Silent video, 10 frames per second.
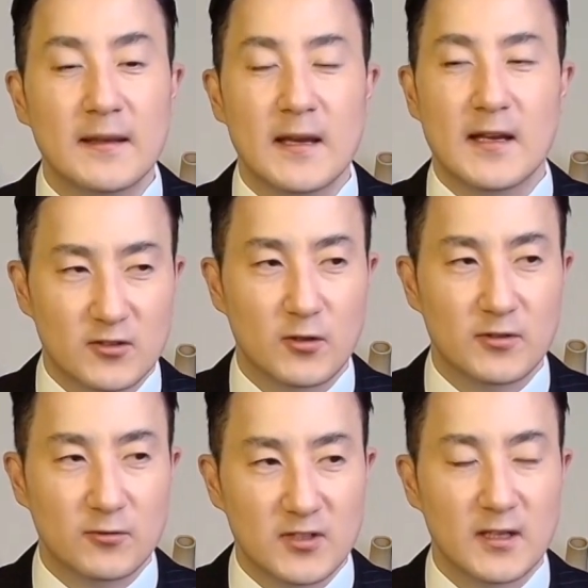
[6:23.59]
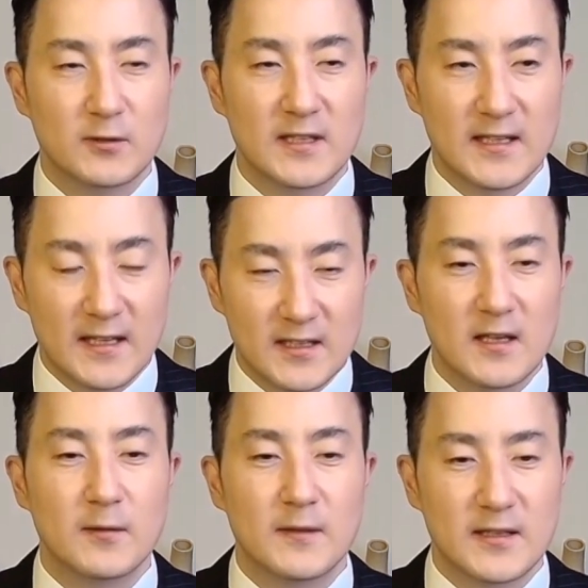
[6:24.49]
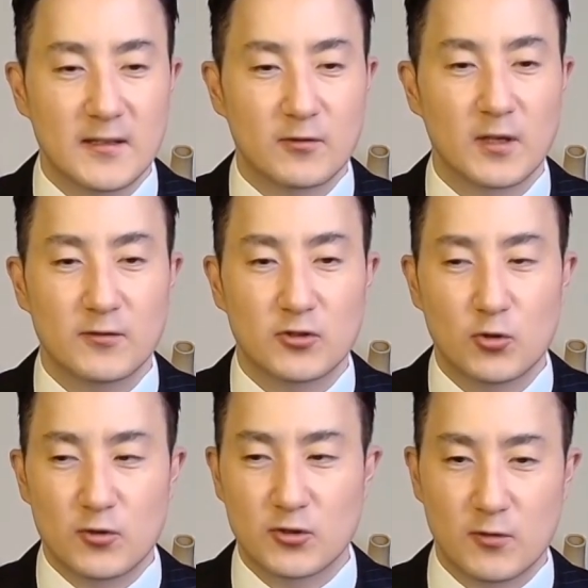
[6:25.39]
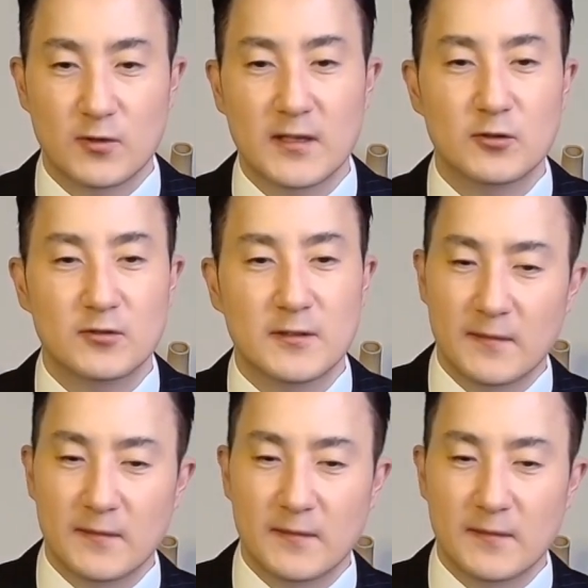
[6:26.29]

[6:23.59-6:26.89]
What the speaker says: And in terms of generating income, it involves short-term rentals.